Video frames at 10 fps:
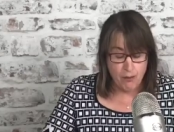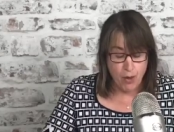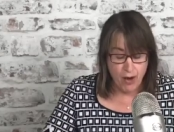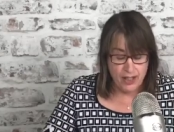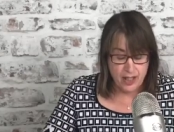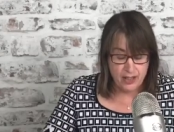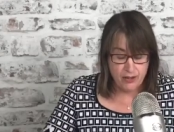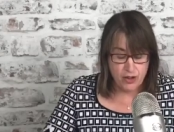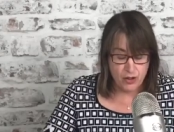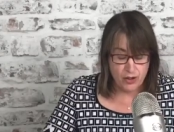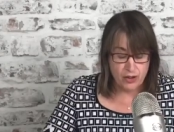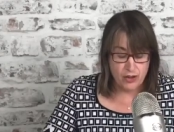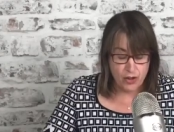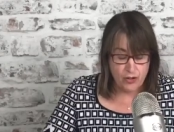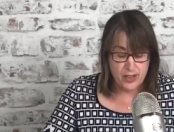positive
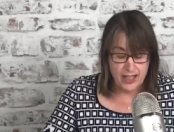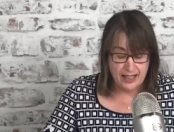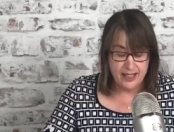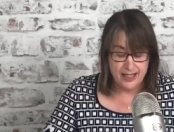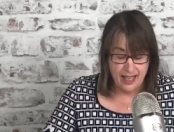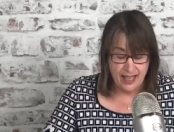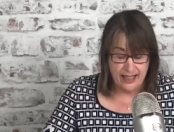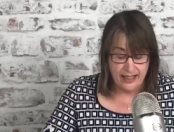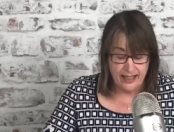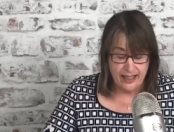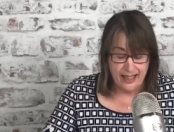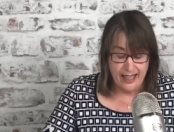Chvostek's sign.